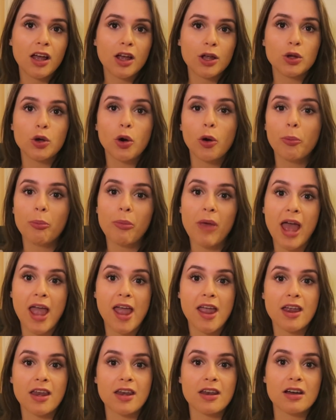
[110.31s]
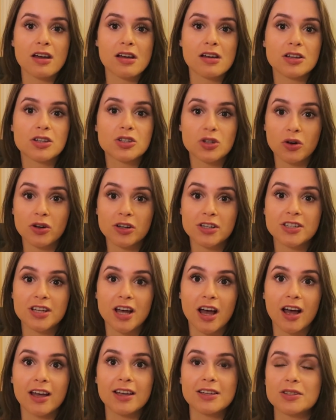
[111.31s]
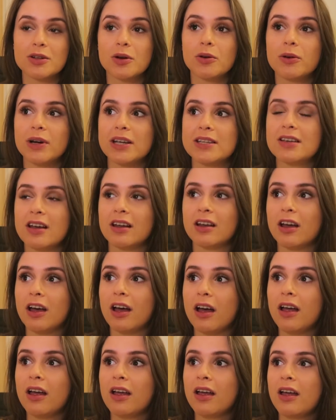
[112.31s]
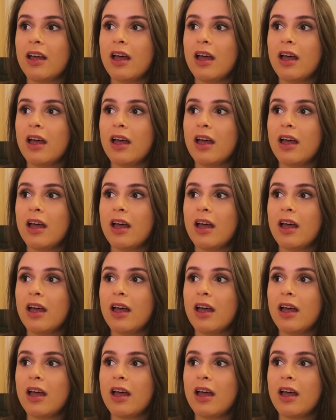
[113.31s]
your main doctor is always going to